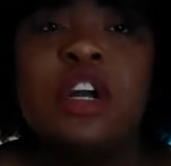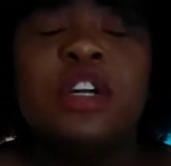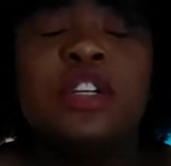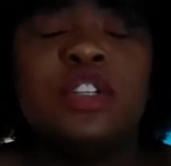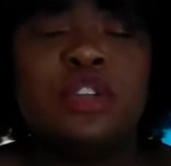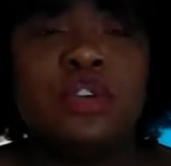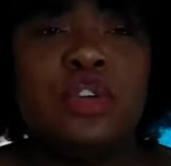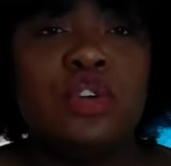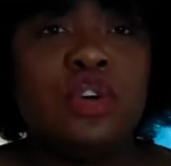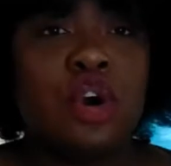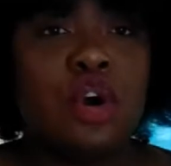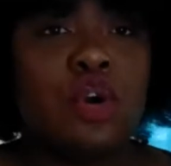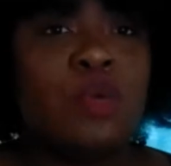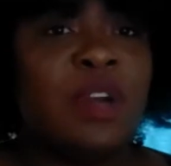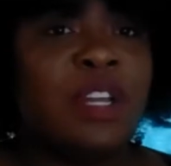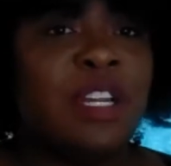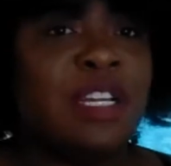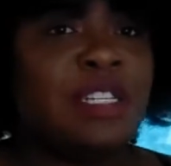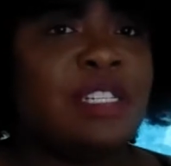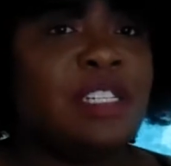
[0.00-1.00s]
So you
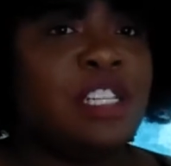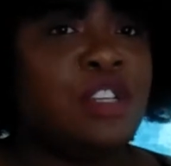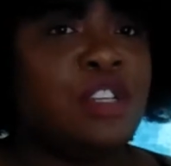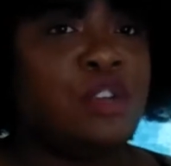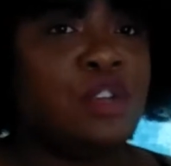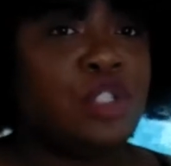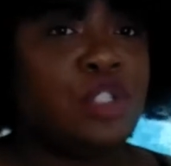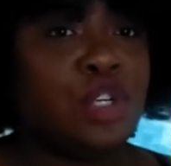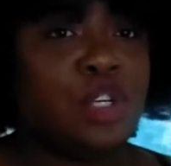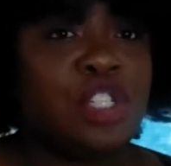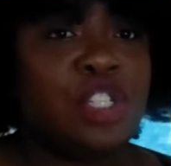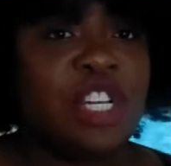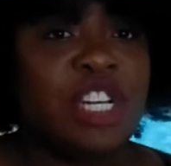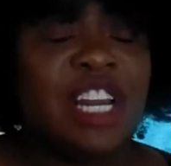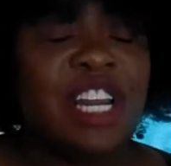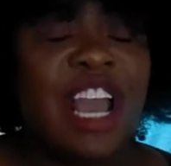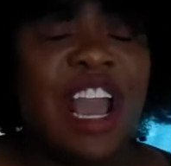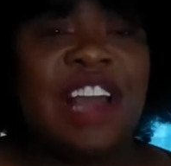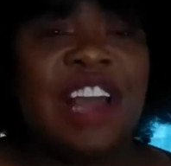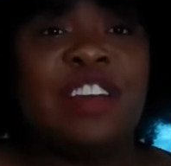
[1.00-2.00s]
go in and see your
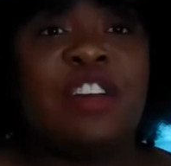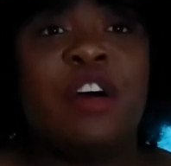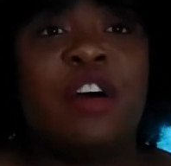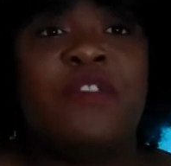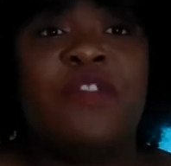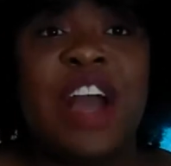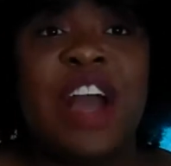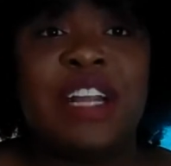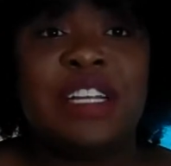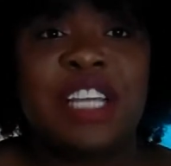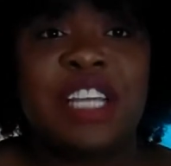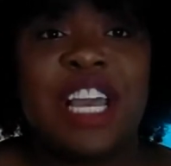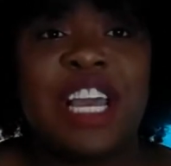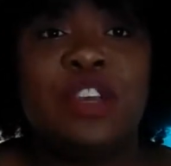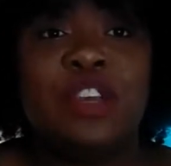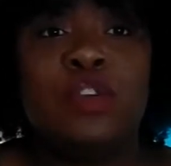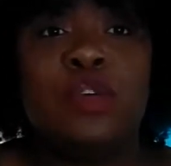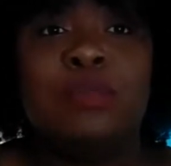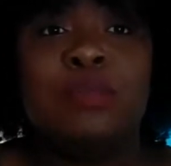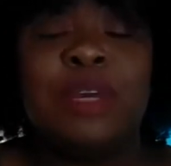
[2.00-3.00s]
surgeon, and on that day
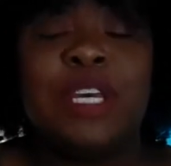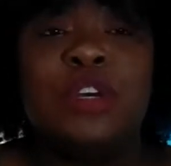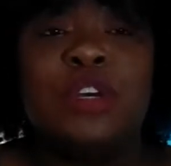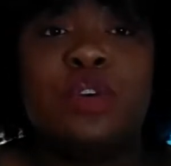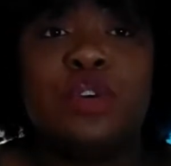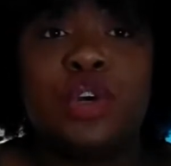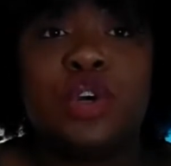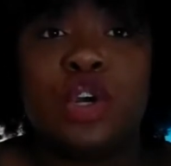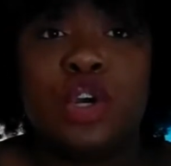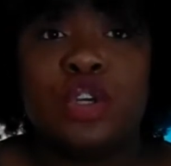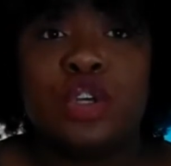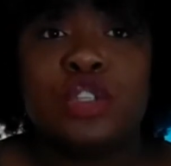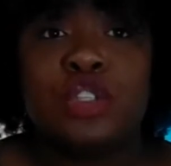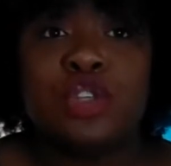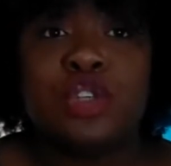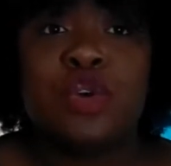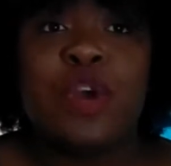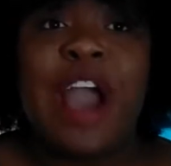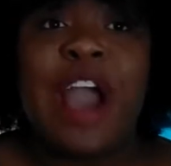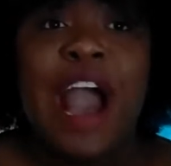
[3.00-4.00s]
you'll meet your
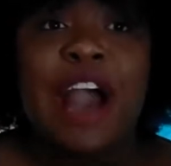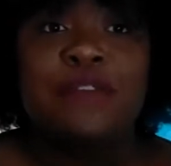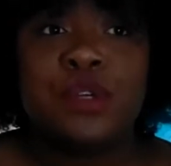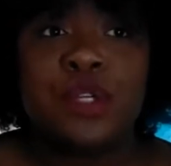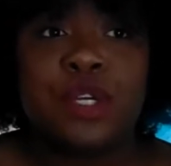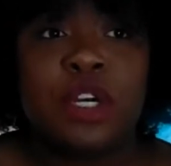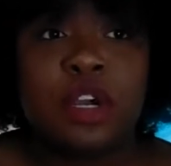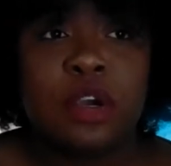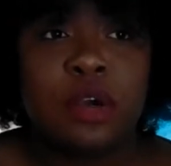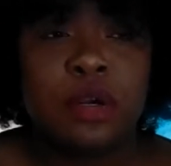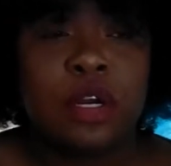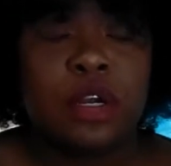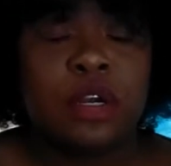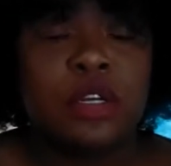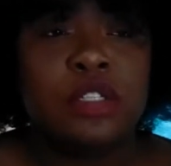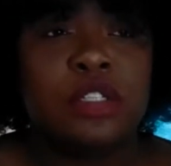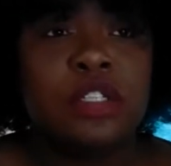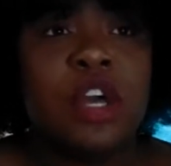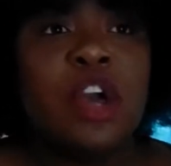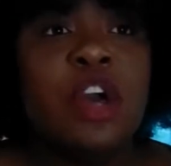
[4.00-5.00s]
nurse, your aftercare
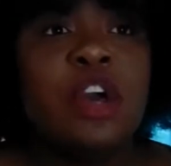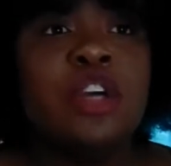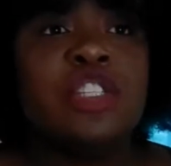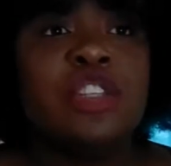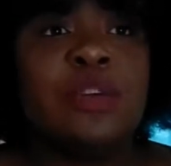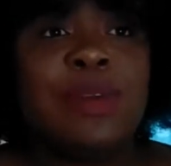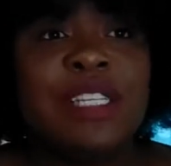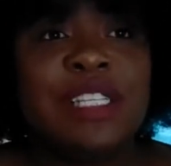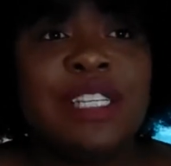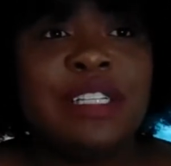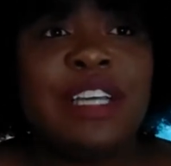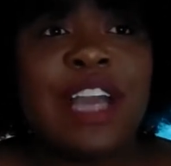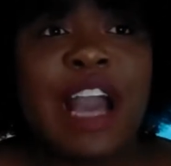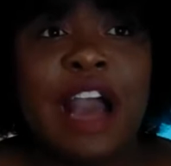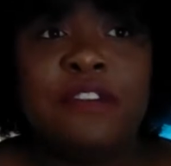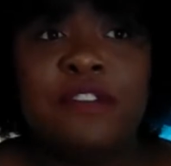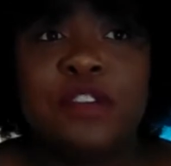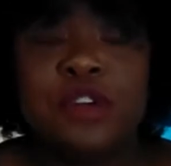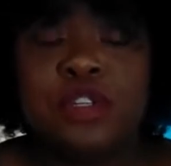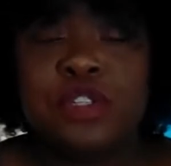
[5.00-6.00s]
nurse. So basically
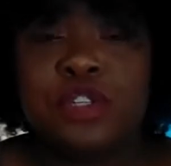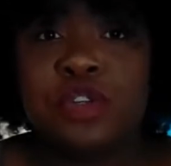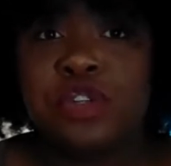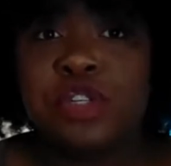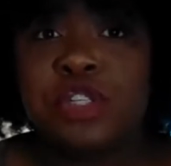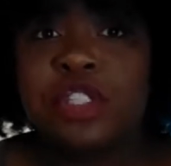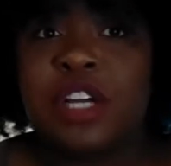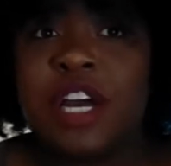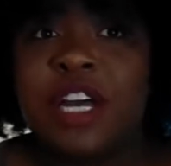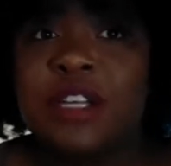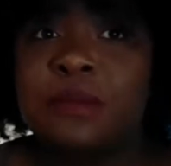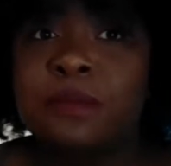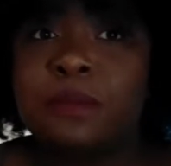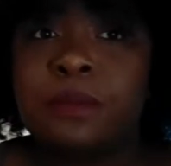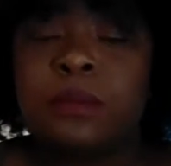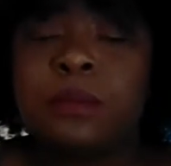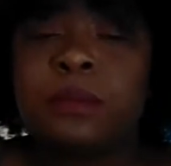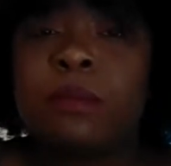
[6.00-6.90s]
after your surgery's done,